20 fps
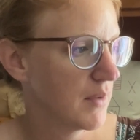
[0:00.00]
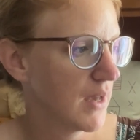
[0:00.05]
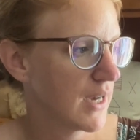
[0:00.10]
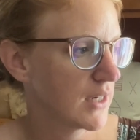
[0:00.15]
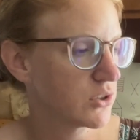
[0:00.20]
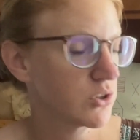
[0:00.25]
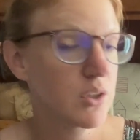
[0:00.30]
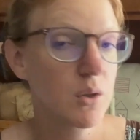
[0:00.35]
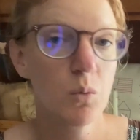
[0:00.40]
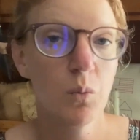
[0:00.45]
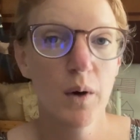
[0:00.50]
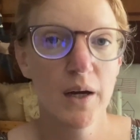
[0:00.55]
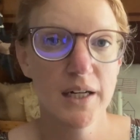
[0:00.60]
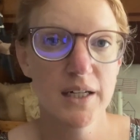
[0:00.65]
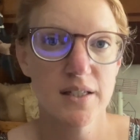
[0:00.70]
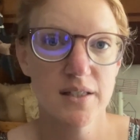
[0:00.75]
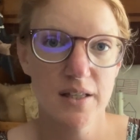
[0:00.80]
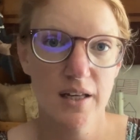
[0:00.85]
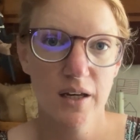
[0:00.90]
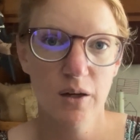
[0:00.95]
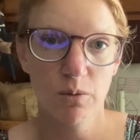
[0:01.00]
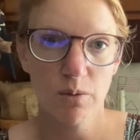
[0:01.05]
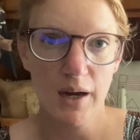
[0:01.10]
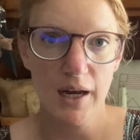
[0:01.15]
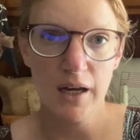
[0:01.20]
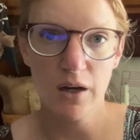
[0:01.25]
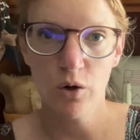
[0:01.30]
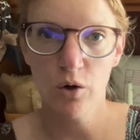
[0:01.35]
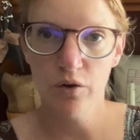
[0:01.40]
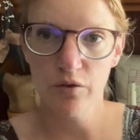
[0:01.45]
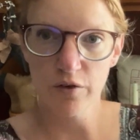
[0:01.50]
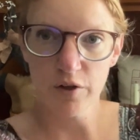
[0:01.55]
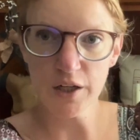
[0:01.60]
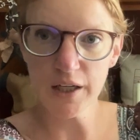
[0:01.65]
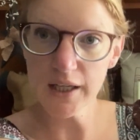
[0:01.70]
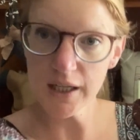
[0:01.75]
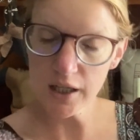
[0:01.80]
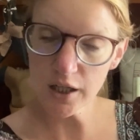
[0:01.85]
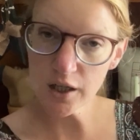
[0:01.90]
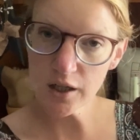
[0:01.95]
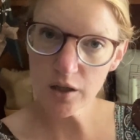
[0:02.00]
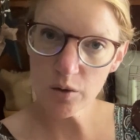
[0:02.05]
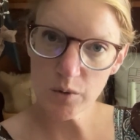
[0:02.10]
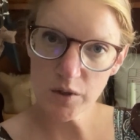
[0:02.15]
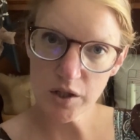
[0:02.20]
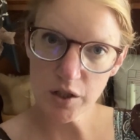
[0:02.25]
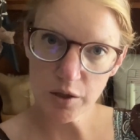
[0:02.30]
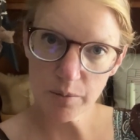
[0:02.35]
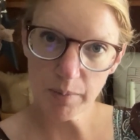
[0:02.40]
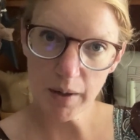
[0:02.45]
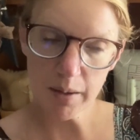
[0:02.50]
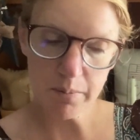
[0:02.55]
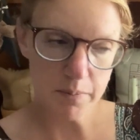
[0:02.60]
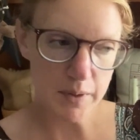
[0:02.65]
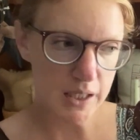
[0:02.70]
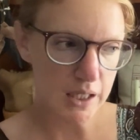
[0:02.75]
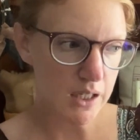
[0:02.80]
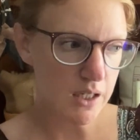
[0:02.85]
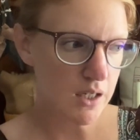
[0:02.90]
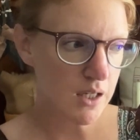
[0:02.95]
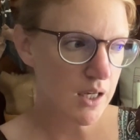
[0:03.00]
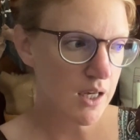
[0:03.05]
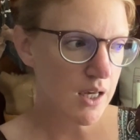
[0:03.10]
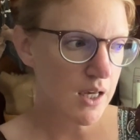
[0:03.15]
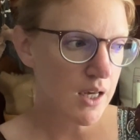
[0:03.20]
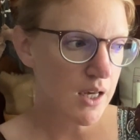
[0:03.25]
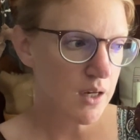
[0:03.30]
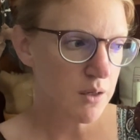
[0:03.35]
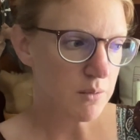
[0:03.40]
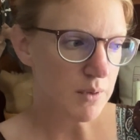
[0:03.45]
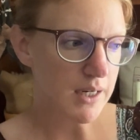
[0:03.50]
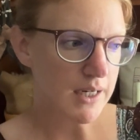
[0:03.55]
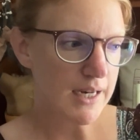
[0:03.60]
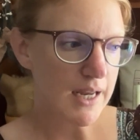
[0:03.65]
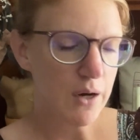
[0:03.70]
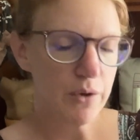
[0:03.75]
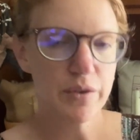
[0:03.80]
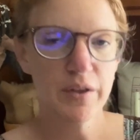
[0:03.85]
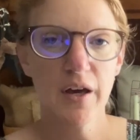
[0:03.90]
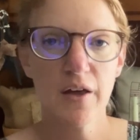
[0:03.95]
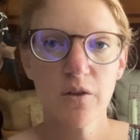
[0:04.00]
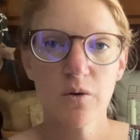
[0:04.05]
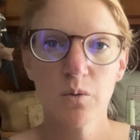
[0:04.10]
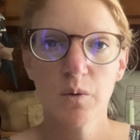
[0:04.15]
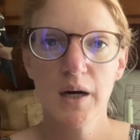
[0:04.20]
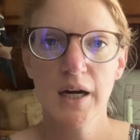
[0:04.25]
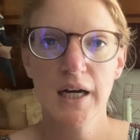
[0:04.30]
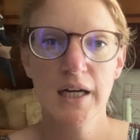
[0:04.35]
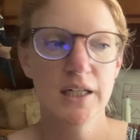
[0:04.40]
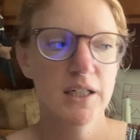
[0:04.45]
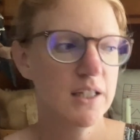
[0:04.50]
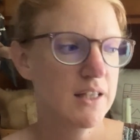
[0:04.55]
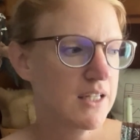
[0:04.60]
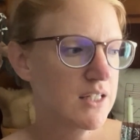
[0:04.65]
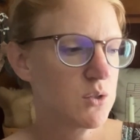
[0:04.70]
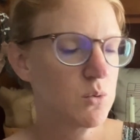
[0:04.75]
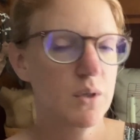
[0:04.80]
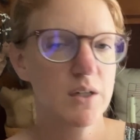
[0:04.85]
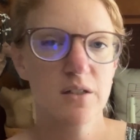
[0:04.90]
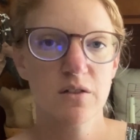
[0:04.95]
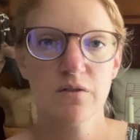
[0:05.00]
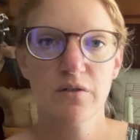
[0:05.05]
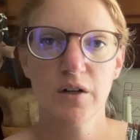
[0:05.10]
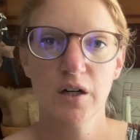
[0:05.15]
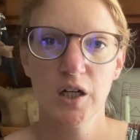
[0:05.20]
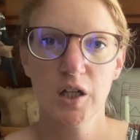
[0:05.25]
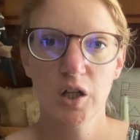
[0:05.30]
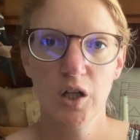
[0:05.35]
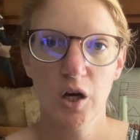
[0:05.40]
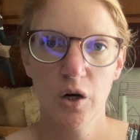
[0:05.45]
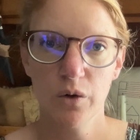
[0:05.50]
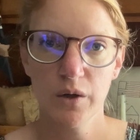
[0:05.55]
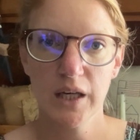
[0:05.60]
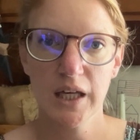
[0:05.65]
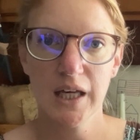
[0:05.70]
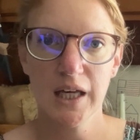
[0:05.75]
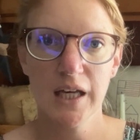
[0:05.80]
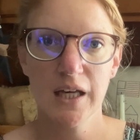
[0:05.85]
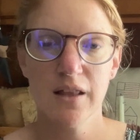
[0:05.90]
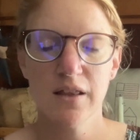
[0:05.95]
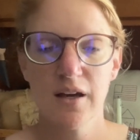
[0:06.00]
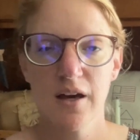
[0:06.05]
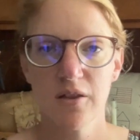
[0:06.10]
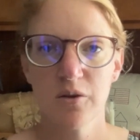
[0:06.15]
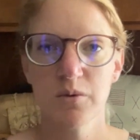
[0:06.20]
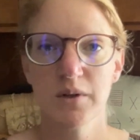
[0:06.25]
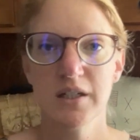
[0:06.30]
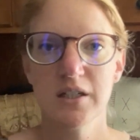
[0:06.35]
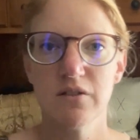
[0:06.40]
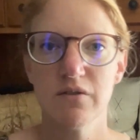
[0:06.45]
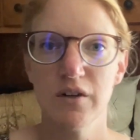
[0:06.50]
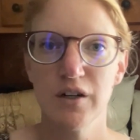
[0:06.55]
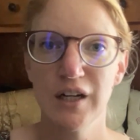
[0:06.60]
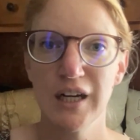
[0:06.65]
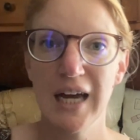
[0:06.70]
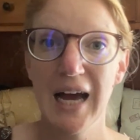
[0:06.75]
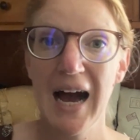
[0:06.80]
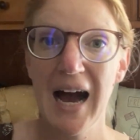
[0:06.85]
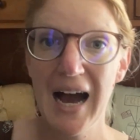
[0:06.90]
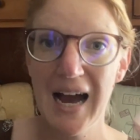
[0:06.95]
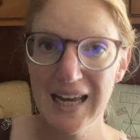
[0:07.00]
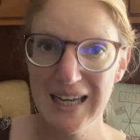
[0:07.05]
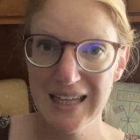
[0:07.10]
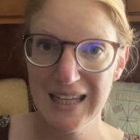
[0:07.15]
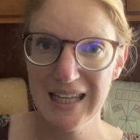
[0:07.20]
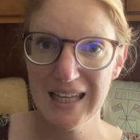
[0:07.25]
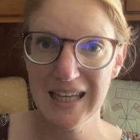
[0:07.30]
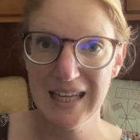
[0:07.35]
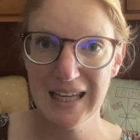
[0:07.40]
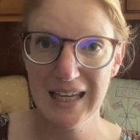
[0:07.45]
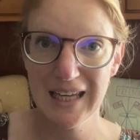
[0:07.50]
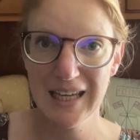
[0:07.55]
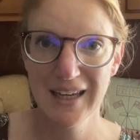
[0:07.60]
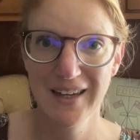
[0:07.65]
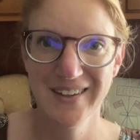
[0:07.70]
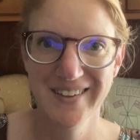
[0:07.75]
Actually, one is sitting right over here with her puppy right now. The other one, this one is very low key. The other one is very high key.